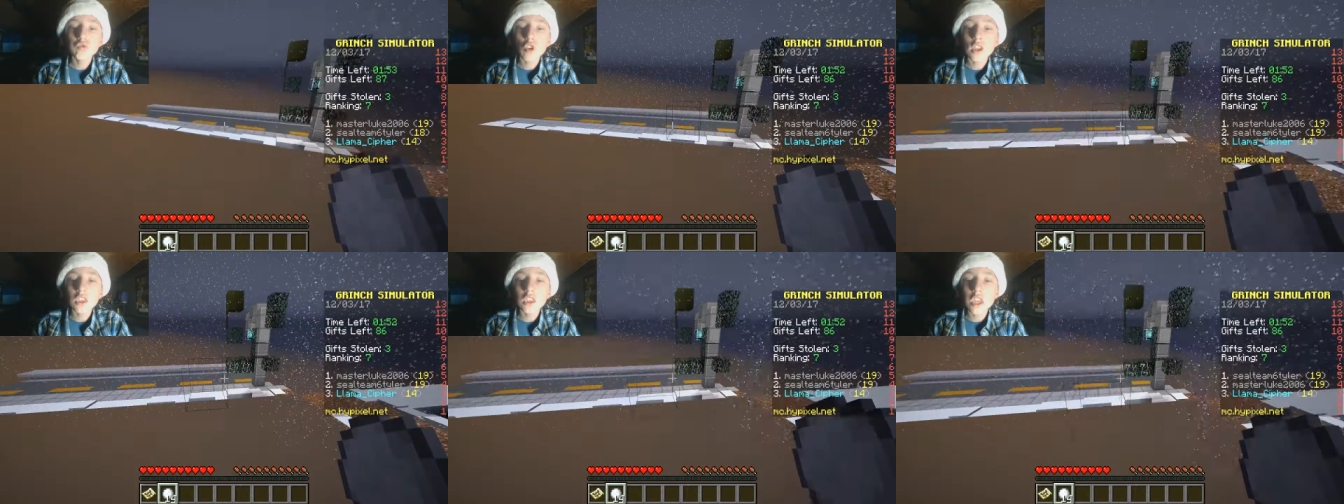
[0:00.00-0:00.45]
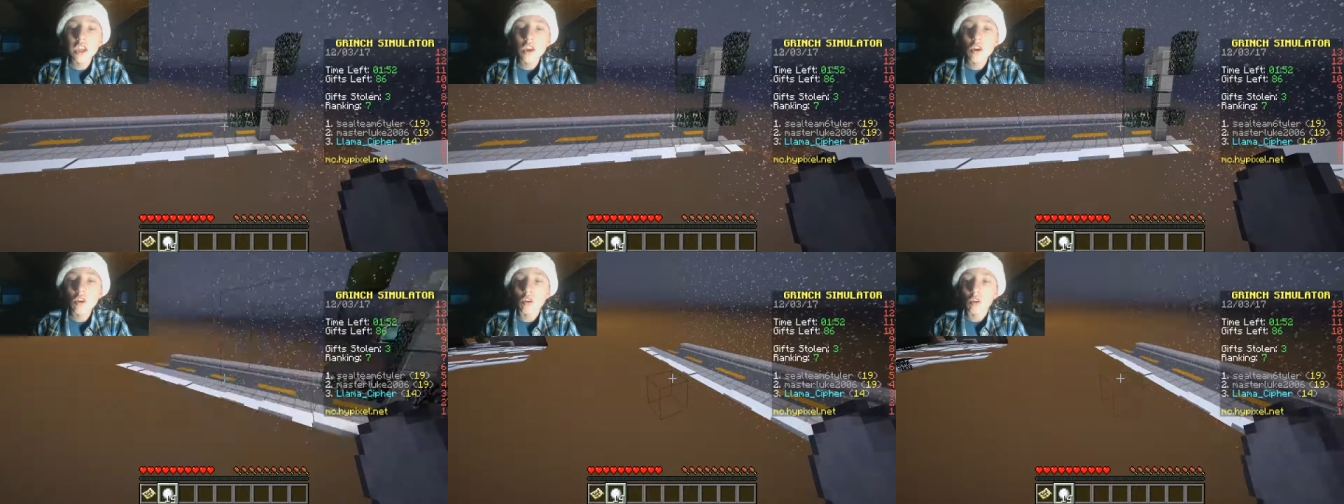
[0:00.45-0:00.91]
right
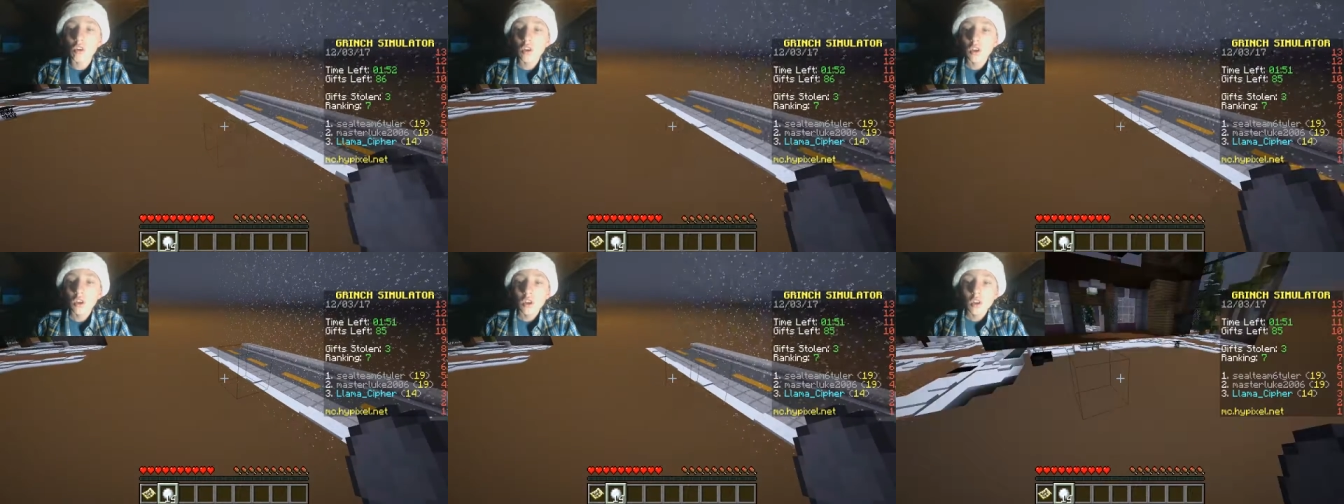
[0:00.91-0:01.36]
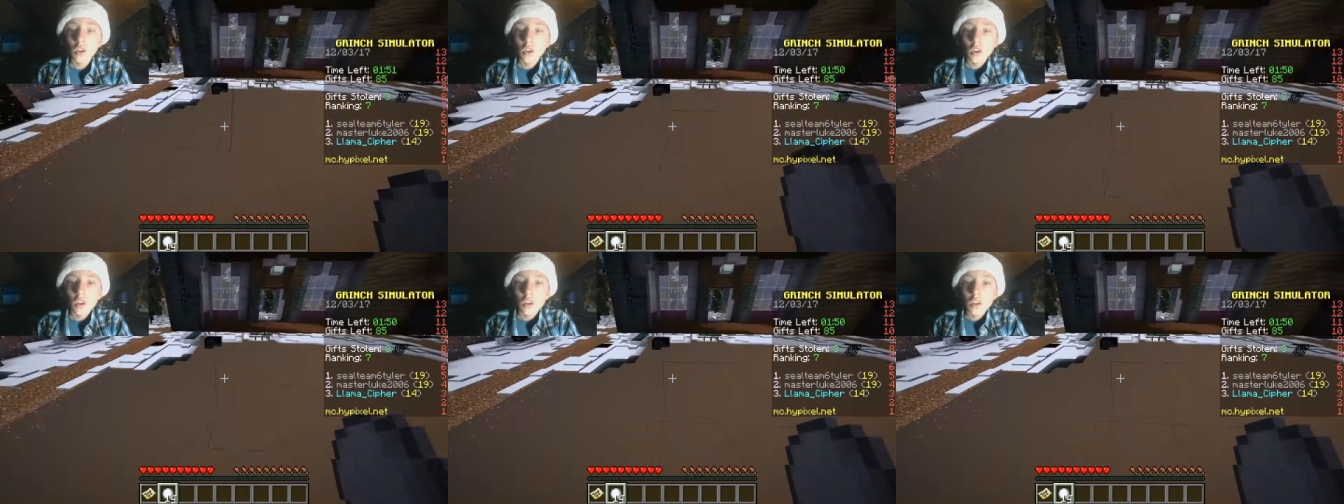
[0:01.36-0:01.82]
there.
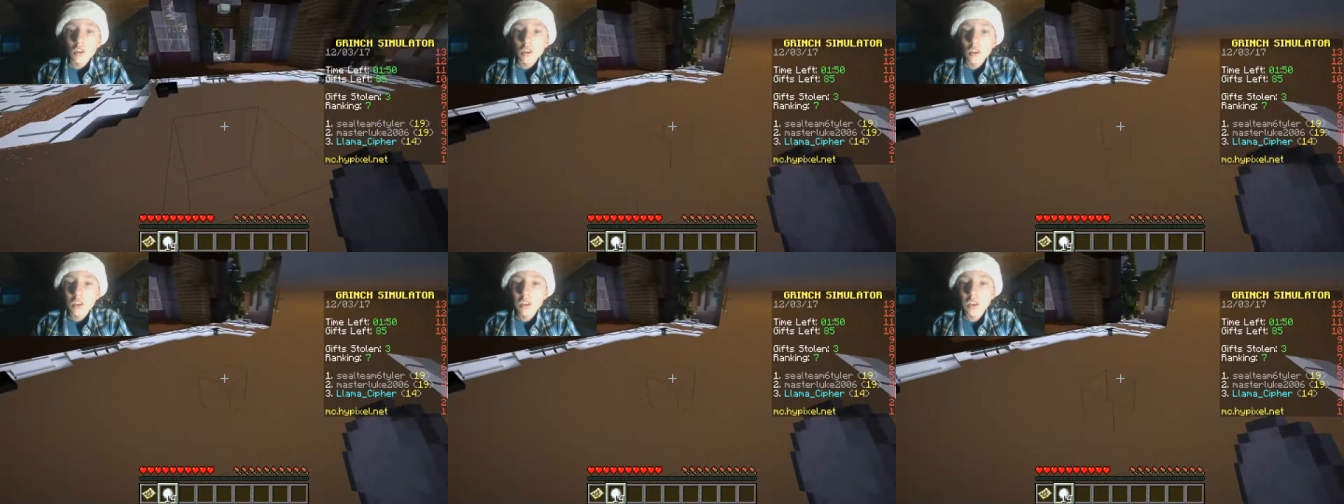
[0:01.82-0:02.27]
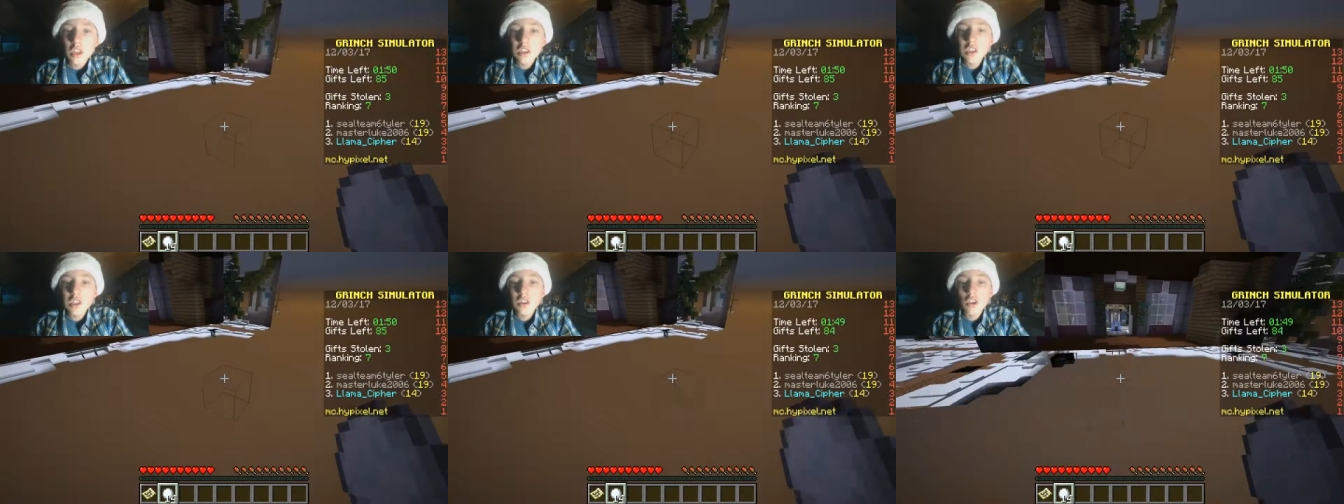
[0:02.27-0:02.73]

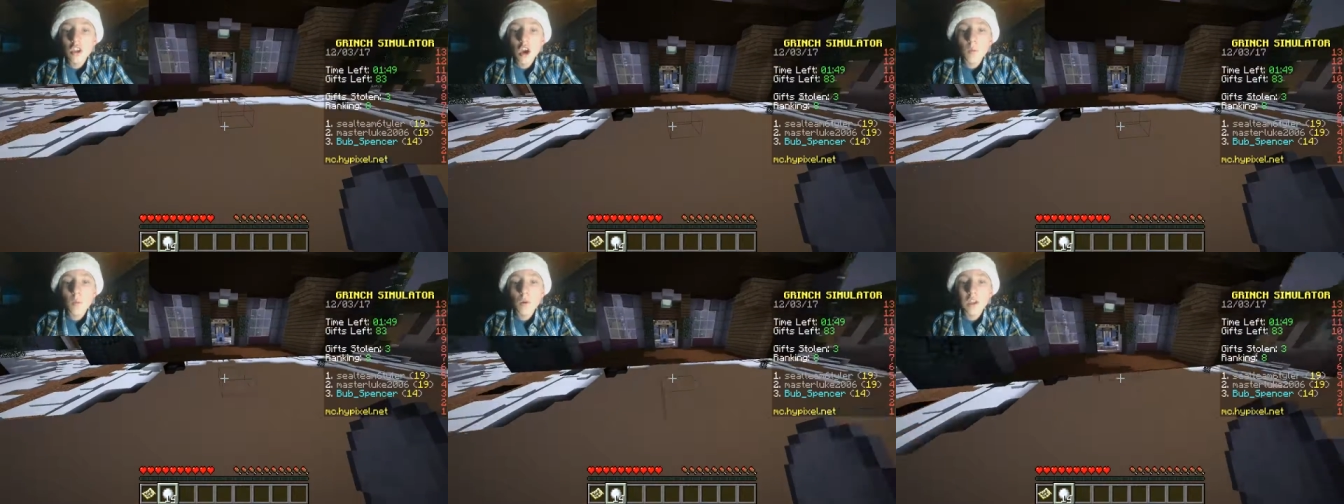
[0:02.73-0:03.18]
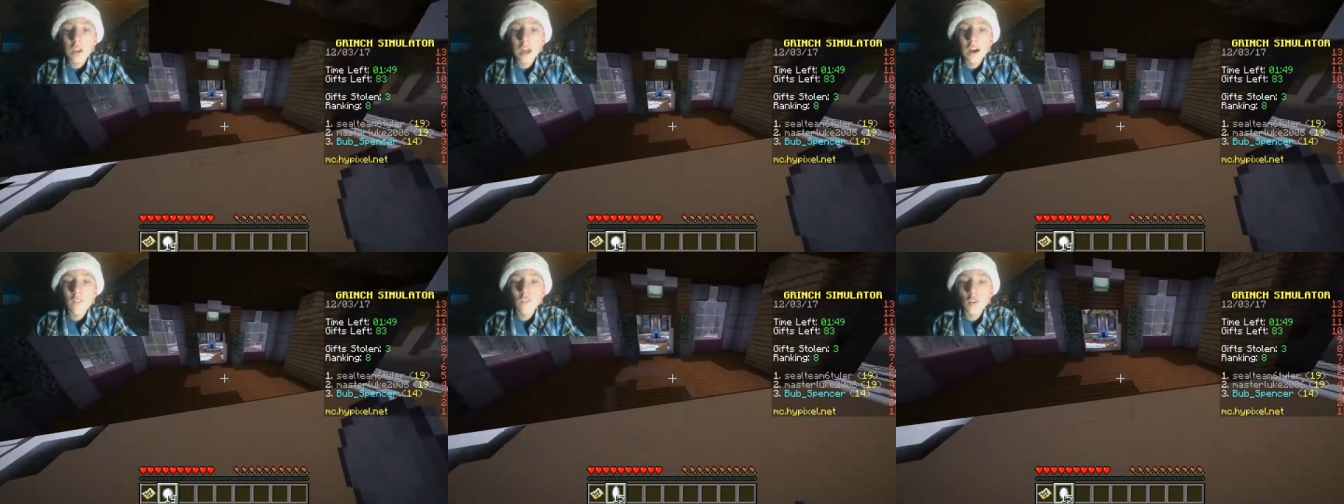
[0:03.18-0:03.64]
This is not working
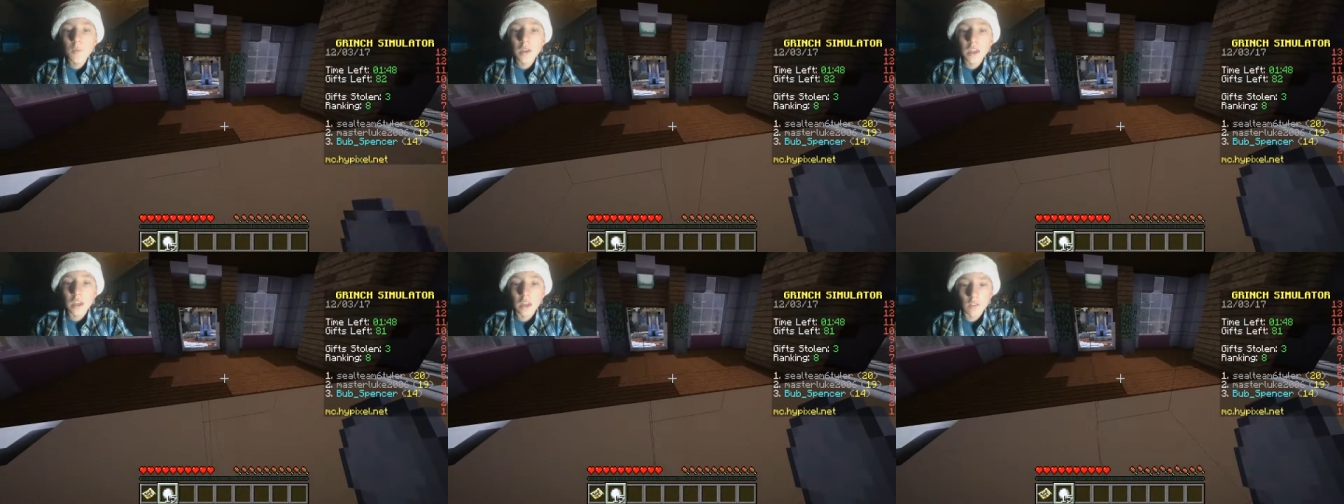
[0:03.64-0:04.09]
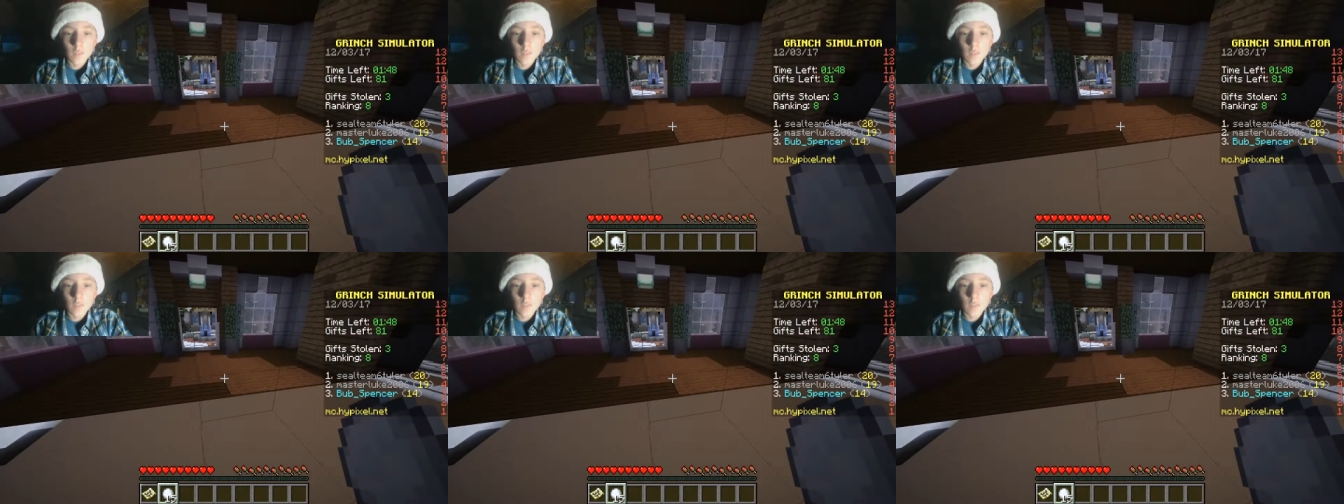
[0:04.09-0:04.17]
out for me.